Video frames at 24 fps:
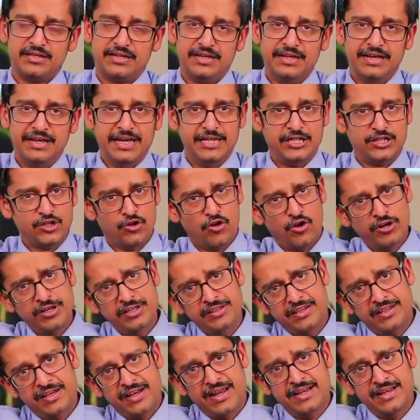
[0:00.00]
Later on
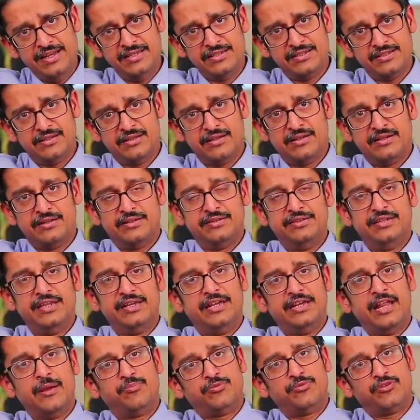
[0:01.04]
in the night, the
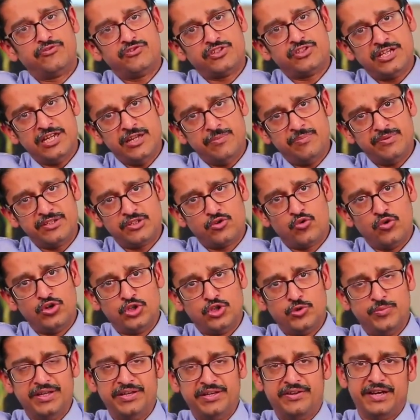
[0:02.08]
depth of sleep is going
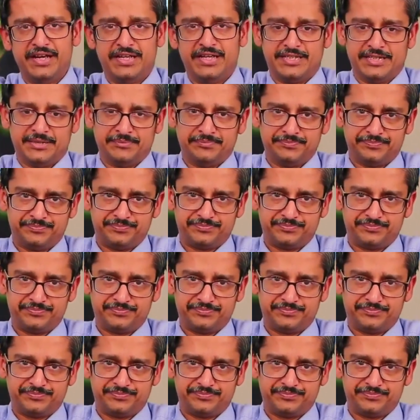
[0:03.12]
to be greater.